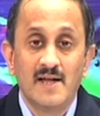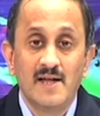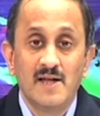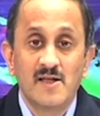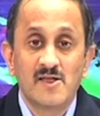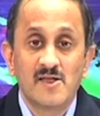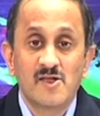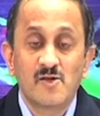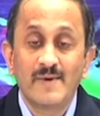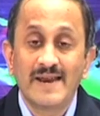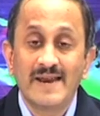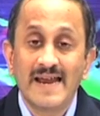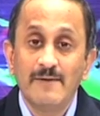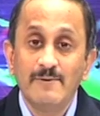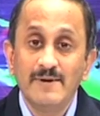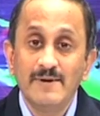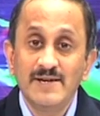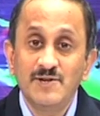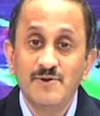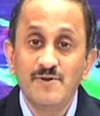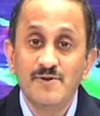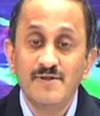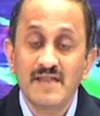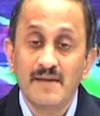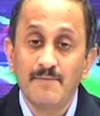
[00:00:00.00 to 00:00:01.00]
So, when I wish
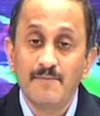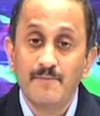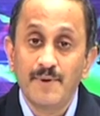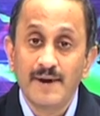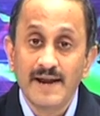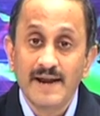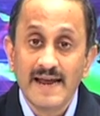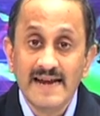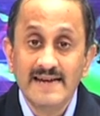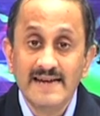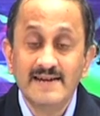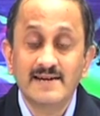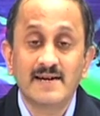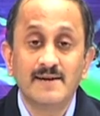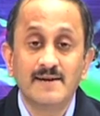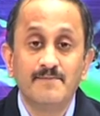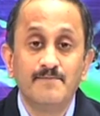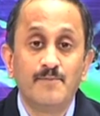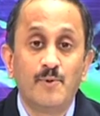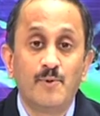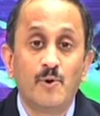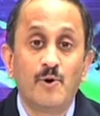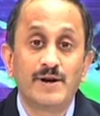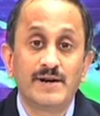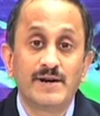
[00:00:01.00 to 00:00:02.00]
to separate
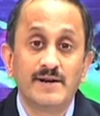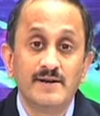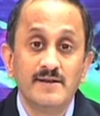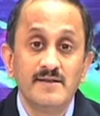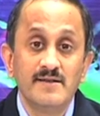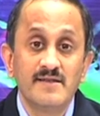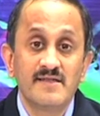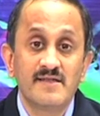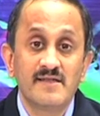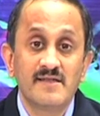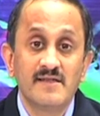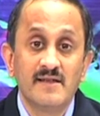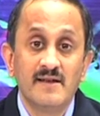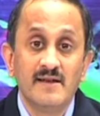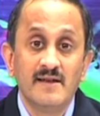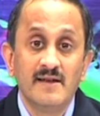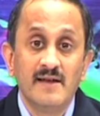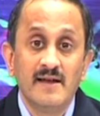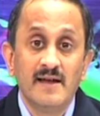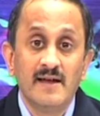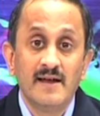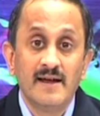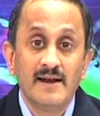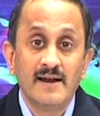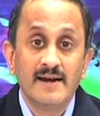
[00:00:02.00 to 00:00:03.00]
components,
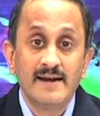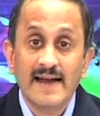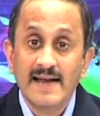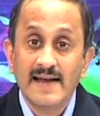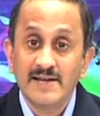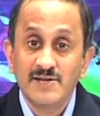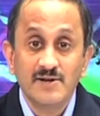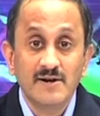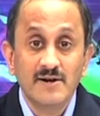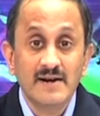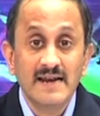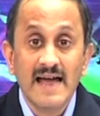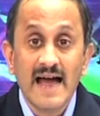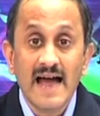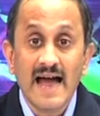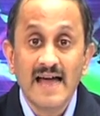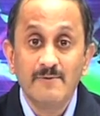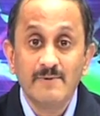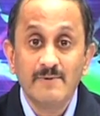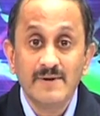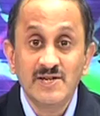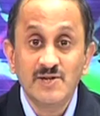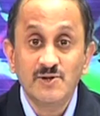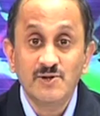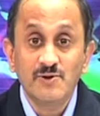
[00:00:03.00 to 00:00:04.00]
naturally I
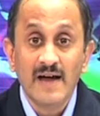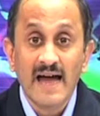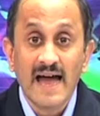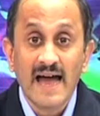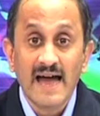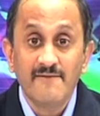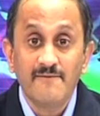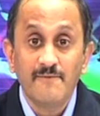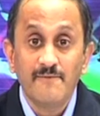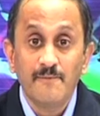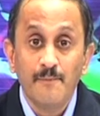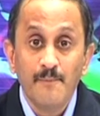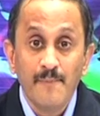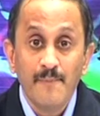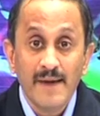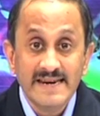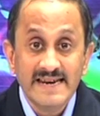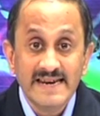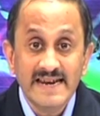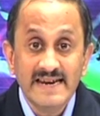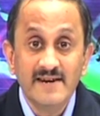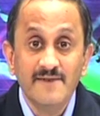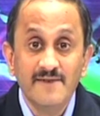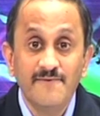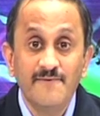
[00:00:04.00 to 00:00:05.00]
wish to have
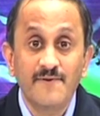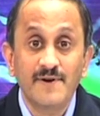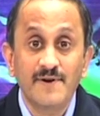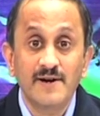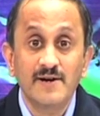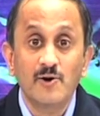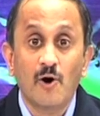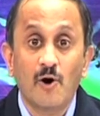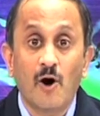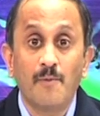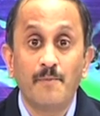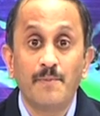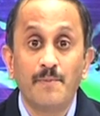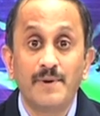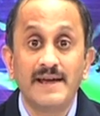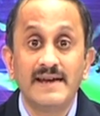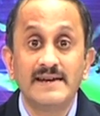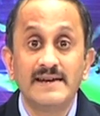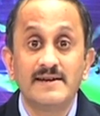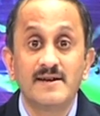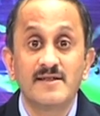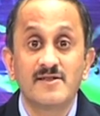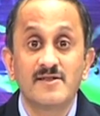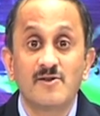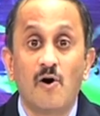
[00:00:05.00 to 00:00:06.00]
many different
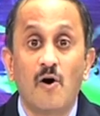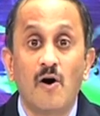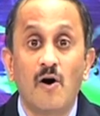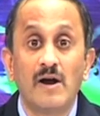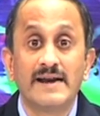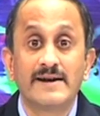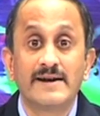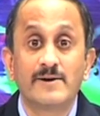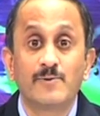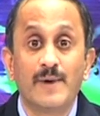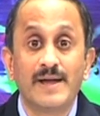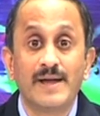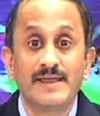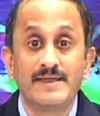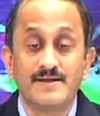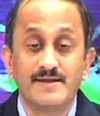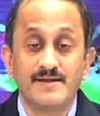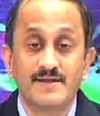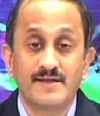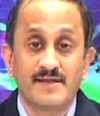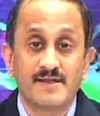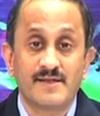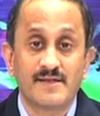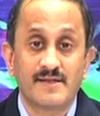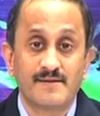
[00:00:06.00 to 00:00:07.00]
operators all at
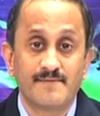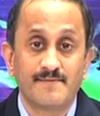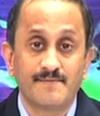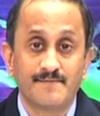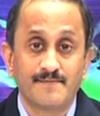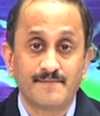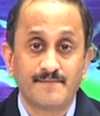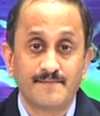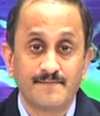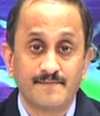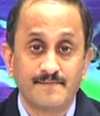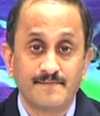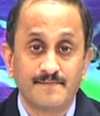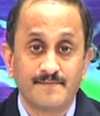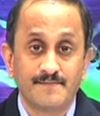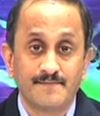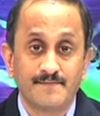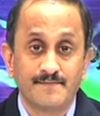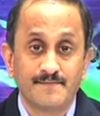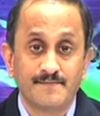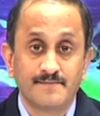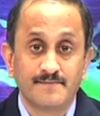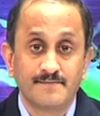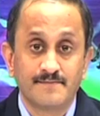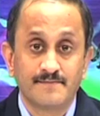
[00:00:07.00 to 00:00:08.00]
once.
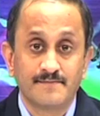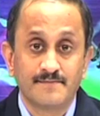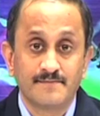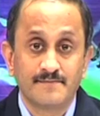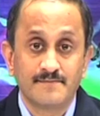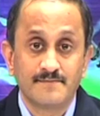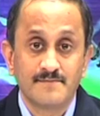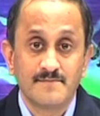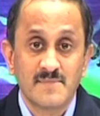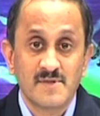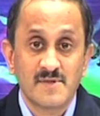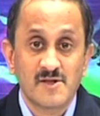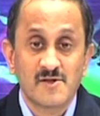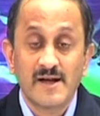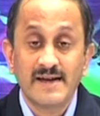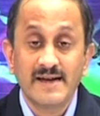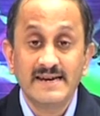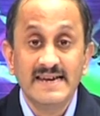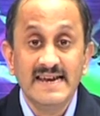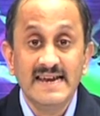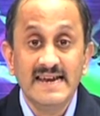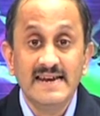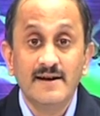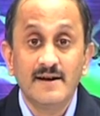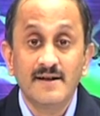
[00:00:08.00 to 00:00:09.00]
So, I
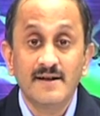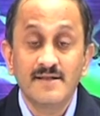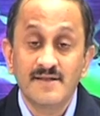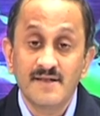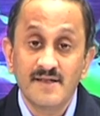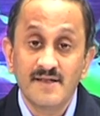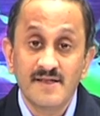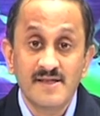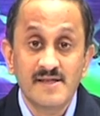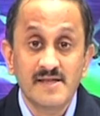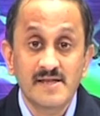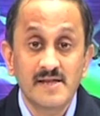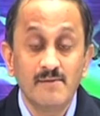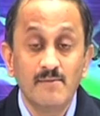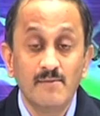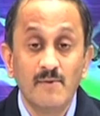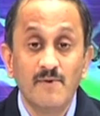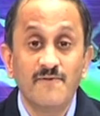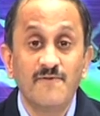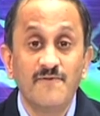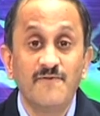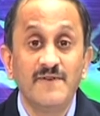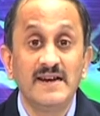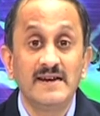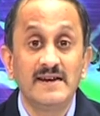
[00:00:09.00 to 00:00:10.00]
need a system
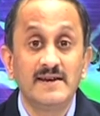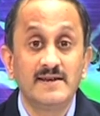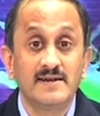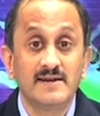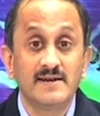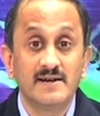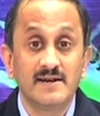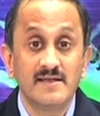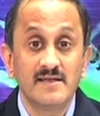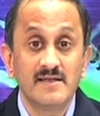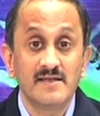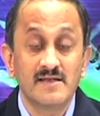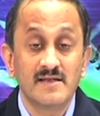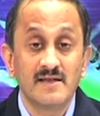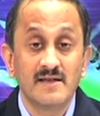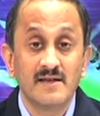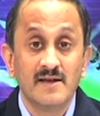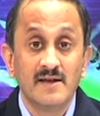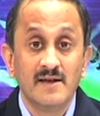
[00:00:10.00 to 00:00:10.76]
of filters